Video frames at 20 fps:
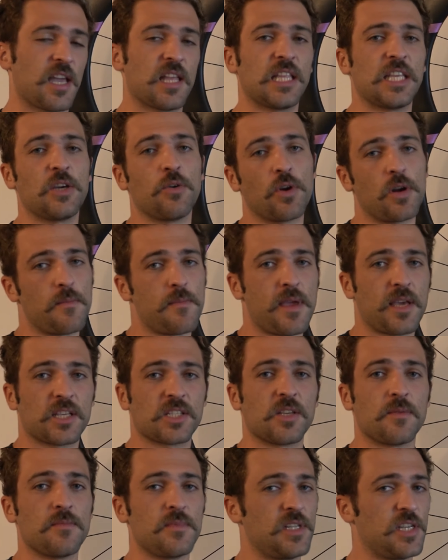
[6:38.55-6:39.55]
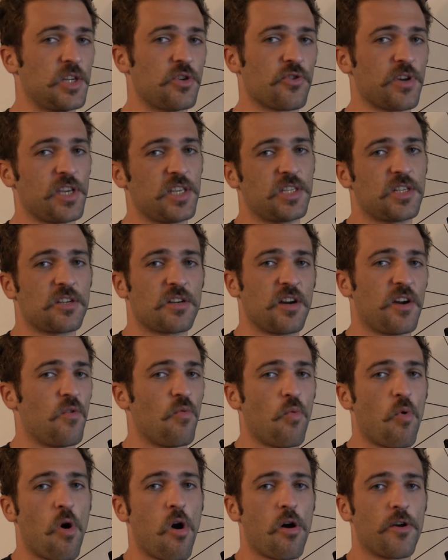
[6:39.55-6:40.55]
and then you want to mix some degreaser
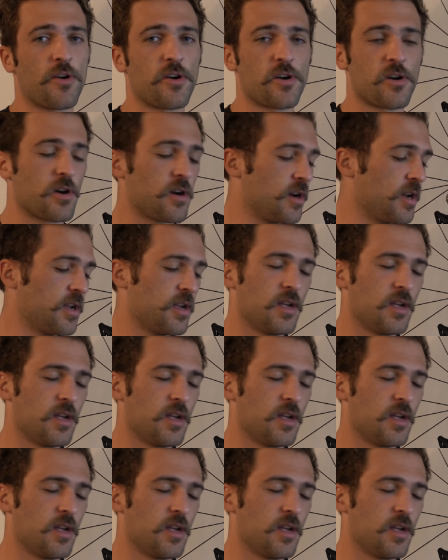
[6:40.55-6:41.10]
and water